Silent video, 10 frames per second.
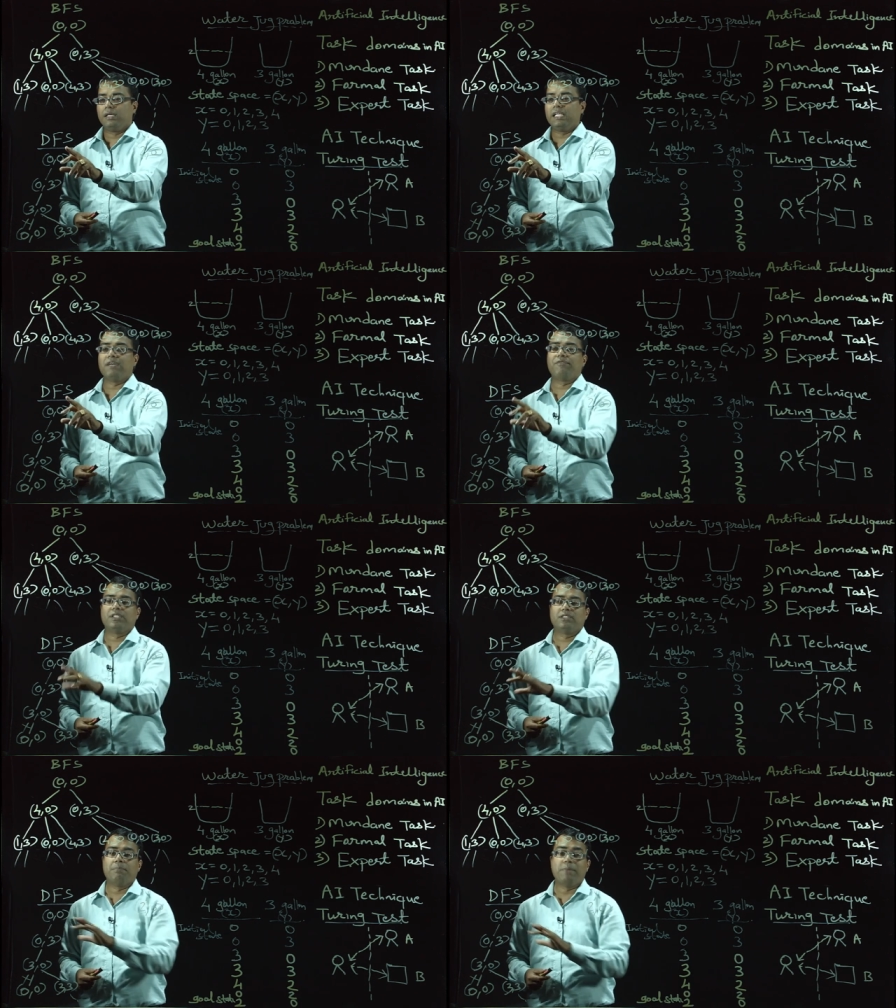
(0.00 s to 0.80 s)

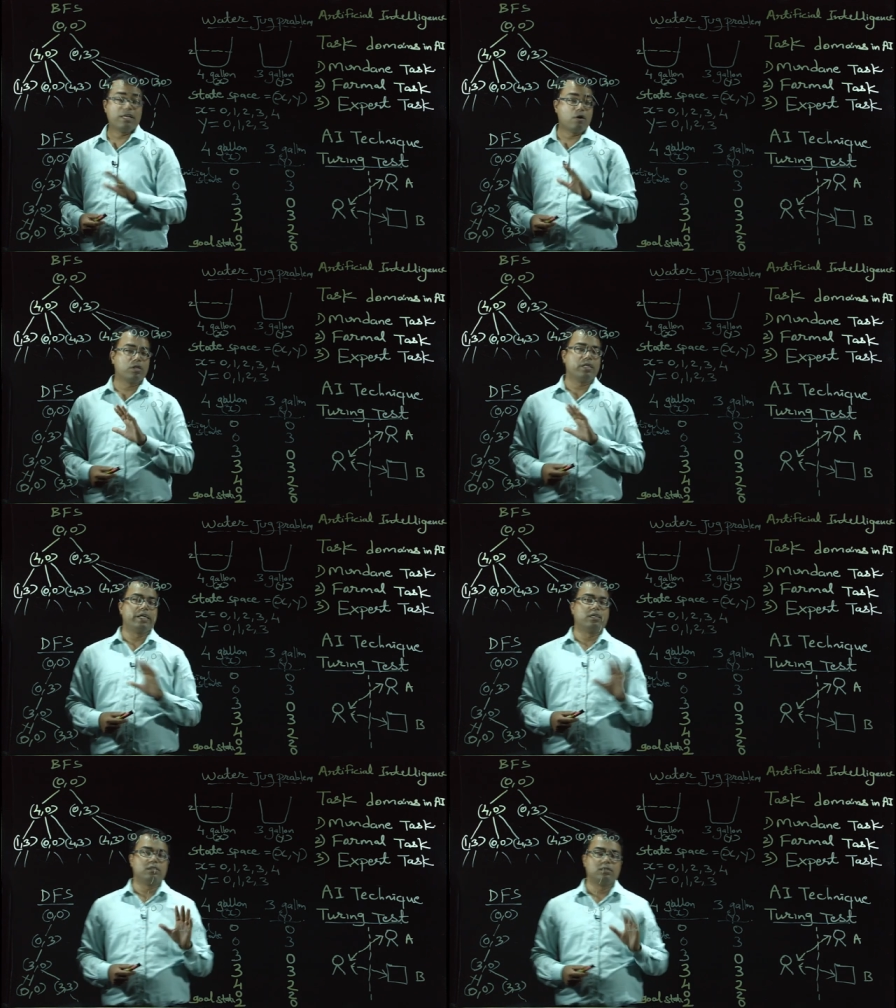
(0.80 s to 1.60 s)
DFS may not
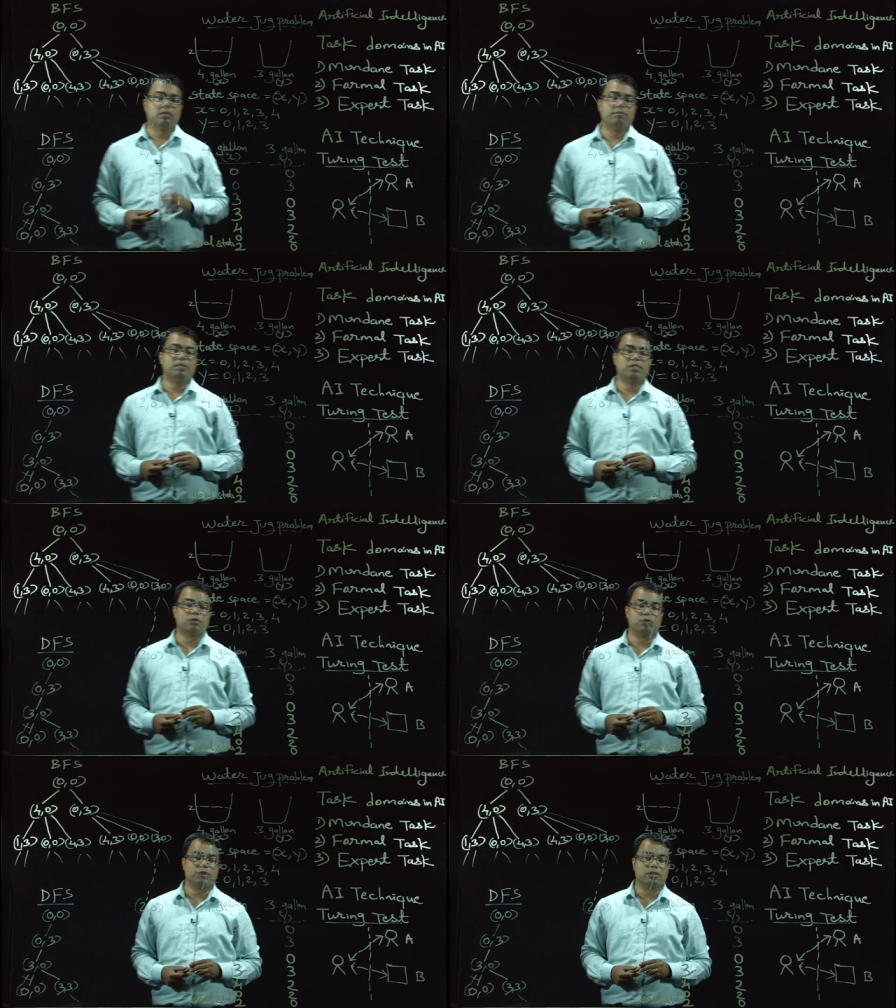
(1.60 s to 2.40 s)
get a minimal
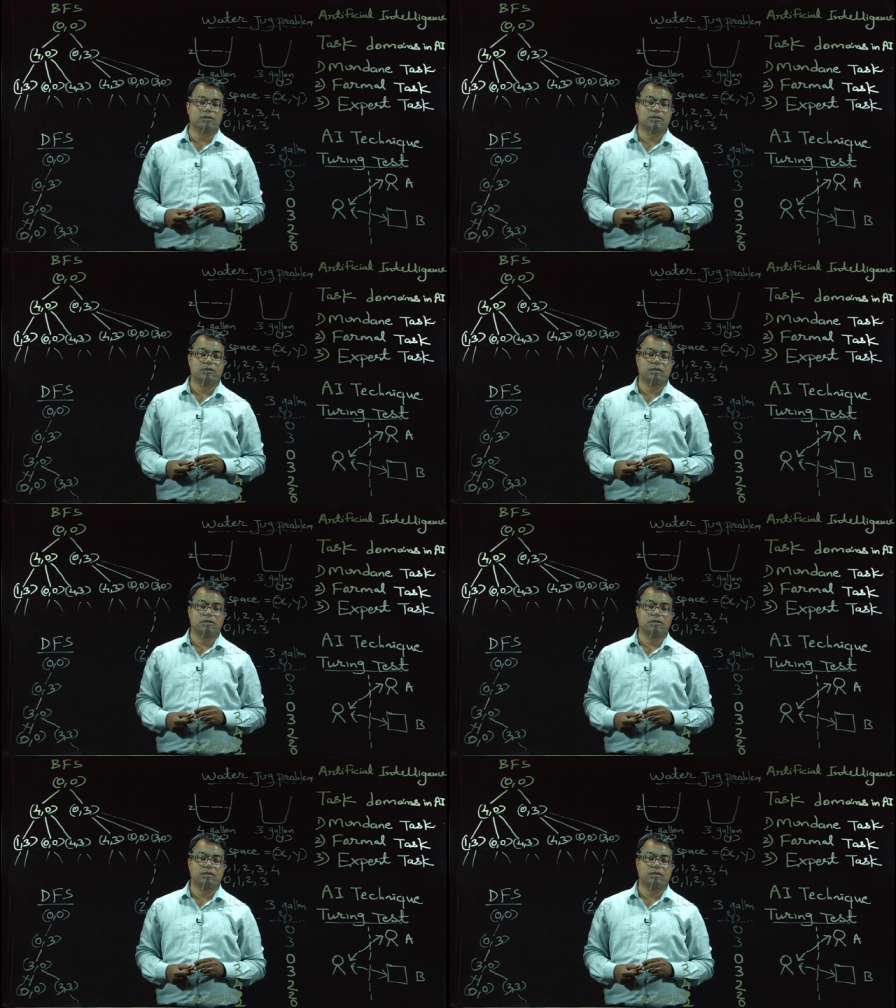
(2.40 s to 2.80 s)
solution.